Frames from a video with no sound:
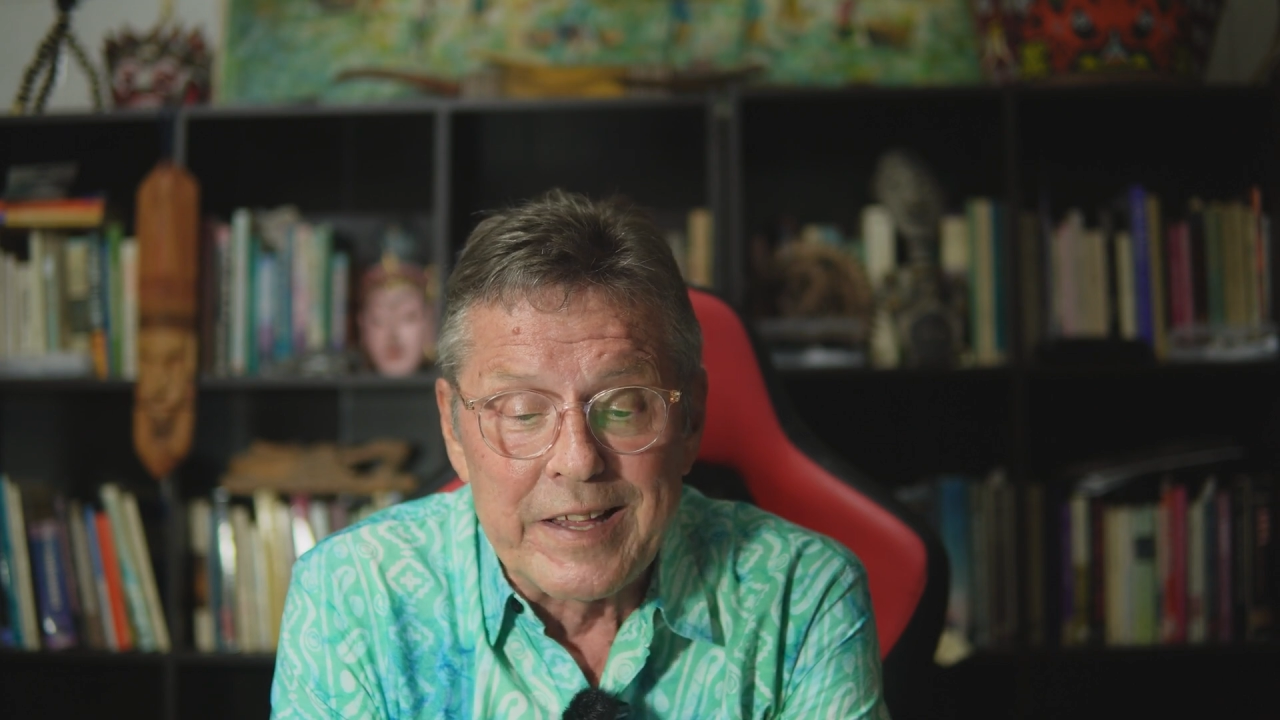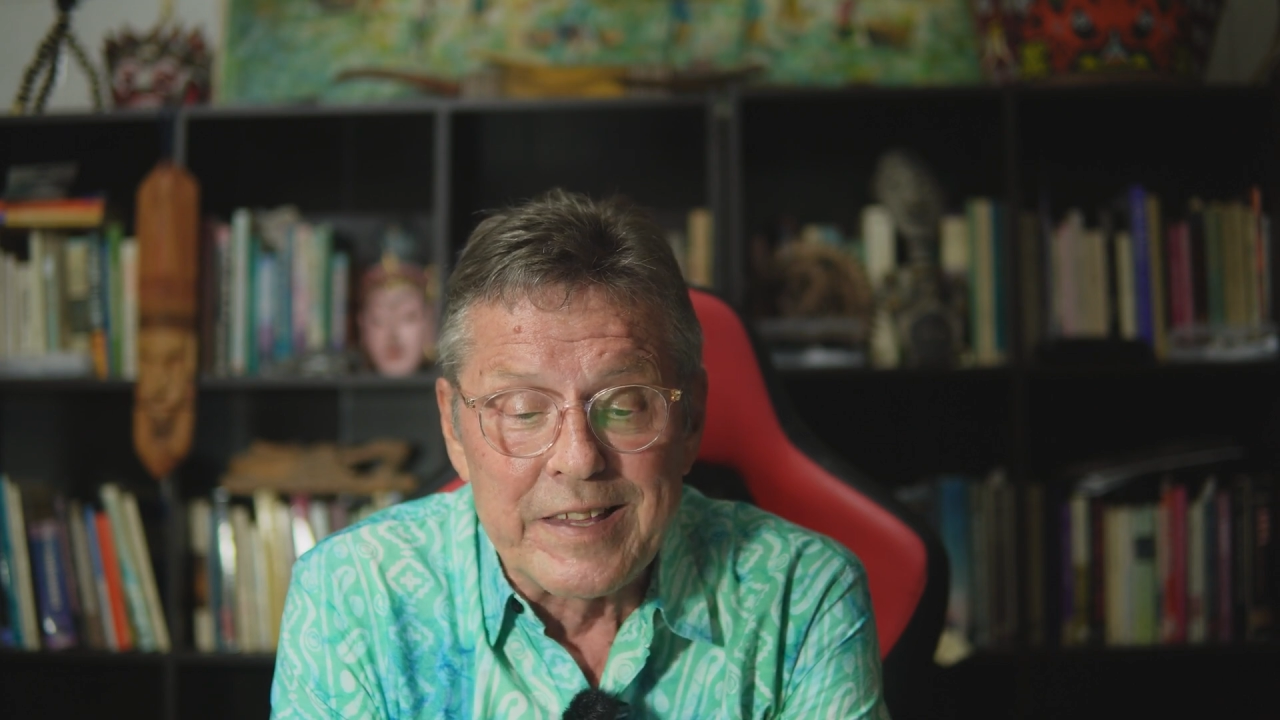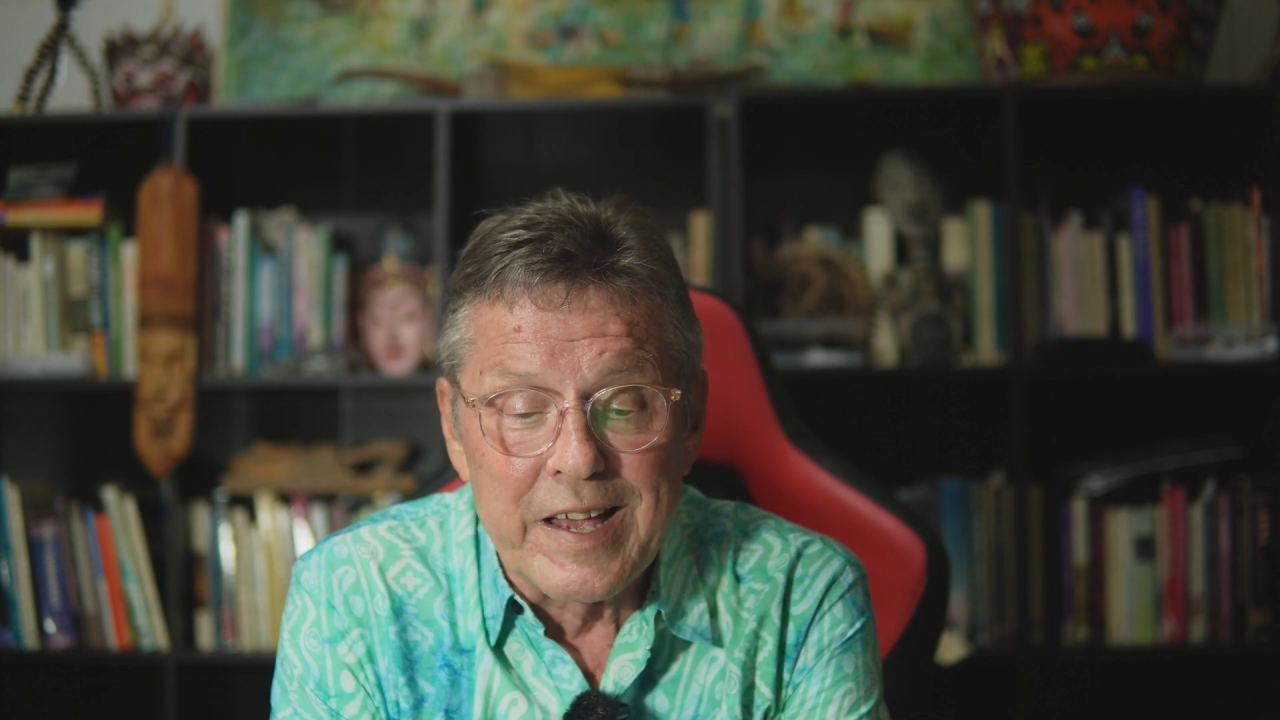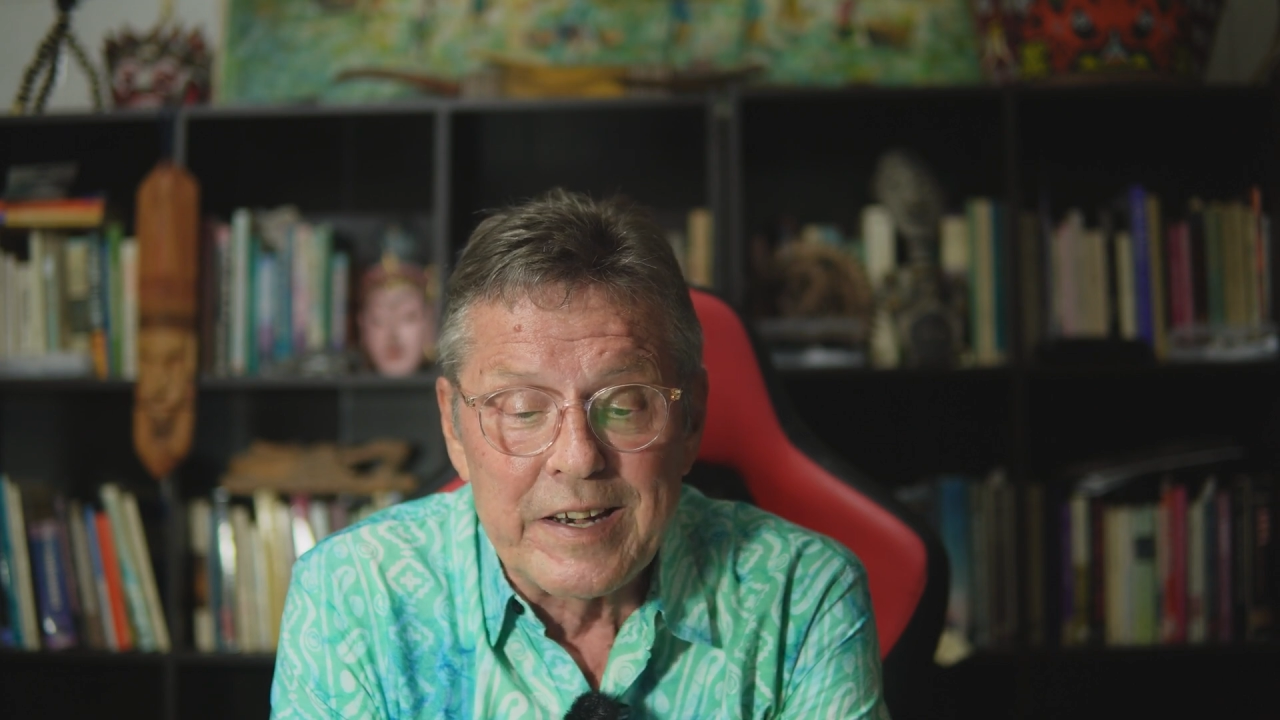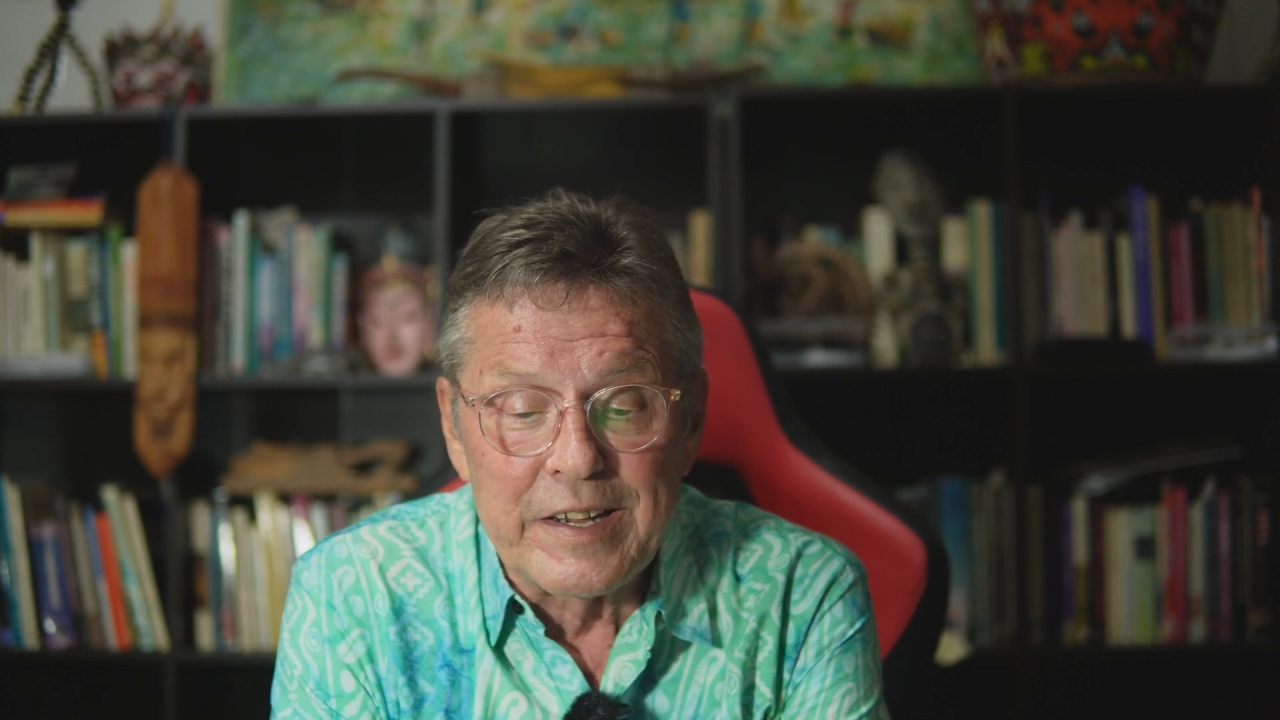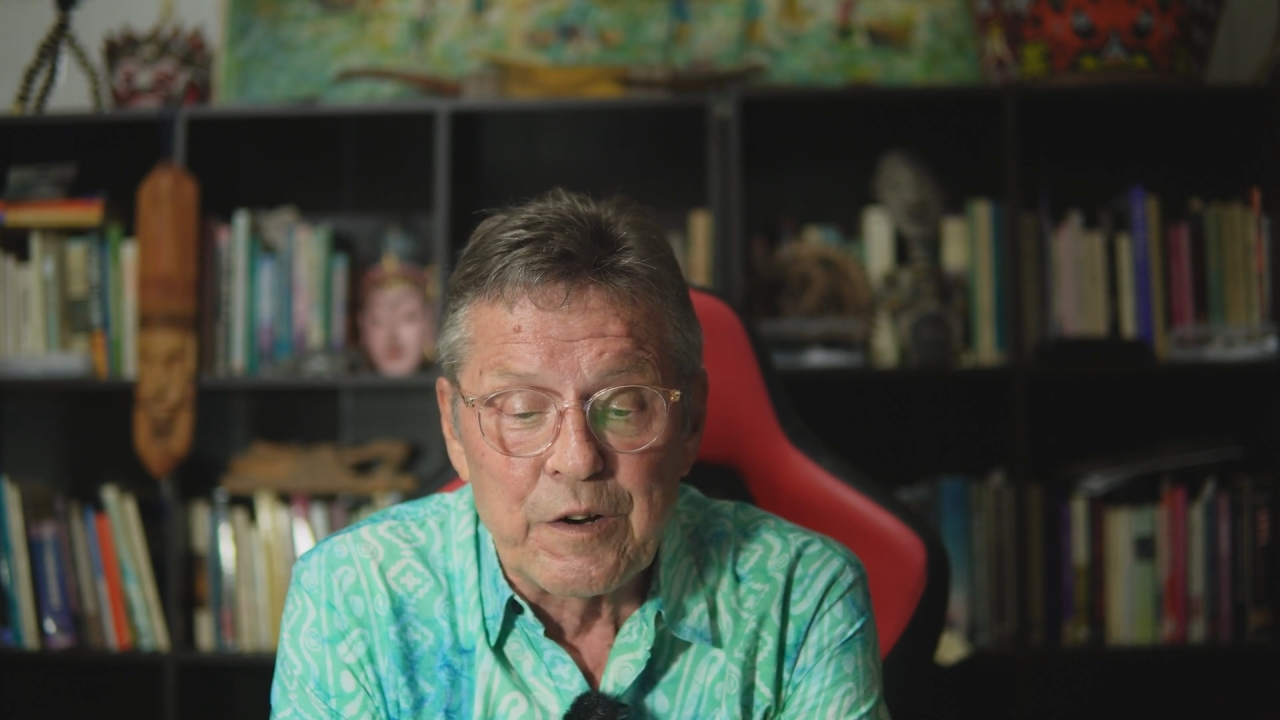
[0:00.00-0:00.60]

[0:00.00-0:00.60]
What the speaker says: and not